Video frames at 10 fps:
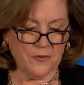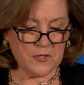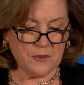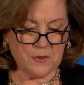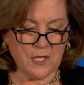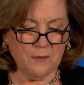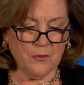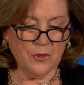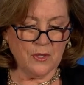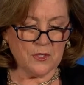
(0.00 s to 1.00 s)
of
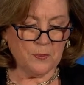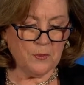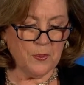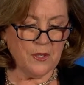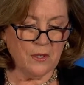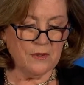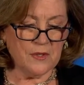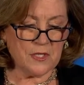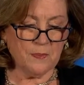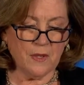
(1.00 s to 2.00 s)
September as
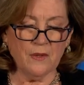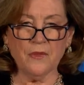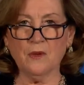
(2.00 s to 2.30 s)
Preparedness Month